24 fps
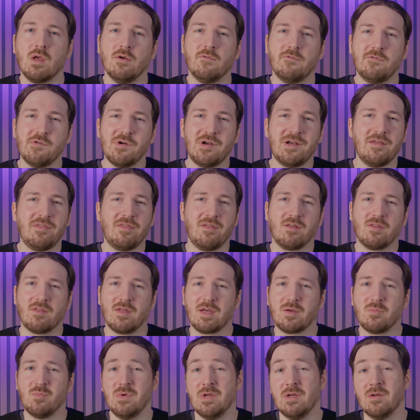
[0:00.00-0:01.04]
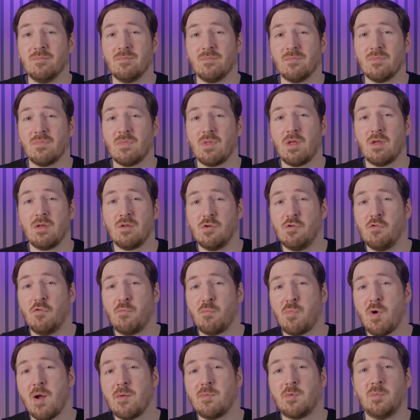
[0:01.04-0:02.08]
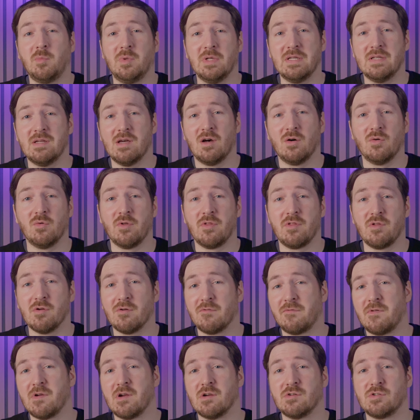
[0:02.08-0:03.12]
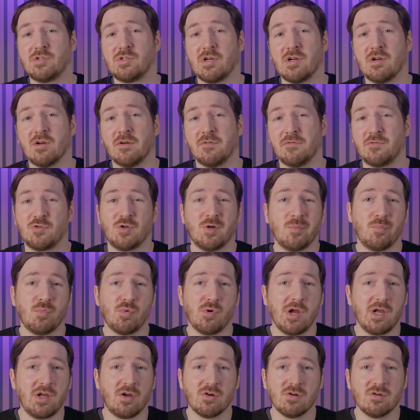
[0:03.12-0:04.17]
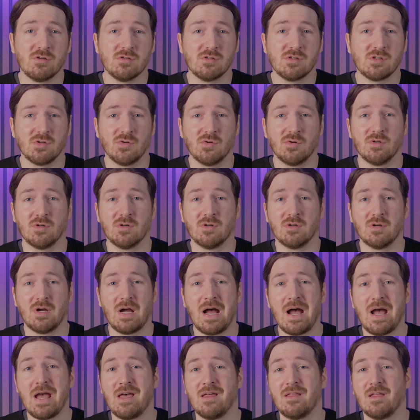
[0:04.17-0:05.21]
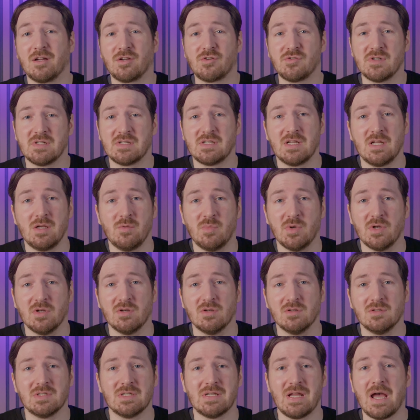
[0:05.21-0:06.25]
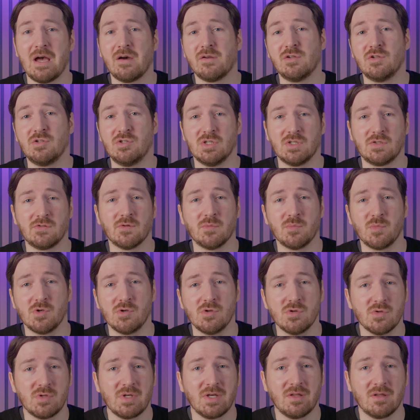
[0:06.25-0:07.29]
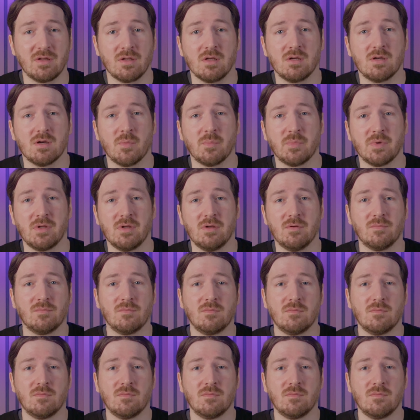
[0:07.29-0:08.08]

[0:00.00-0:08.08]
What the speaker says: If you're anything like me, you've probably dealt with your fair share of trip breakers or high electricity bills and outages from your utility company.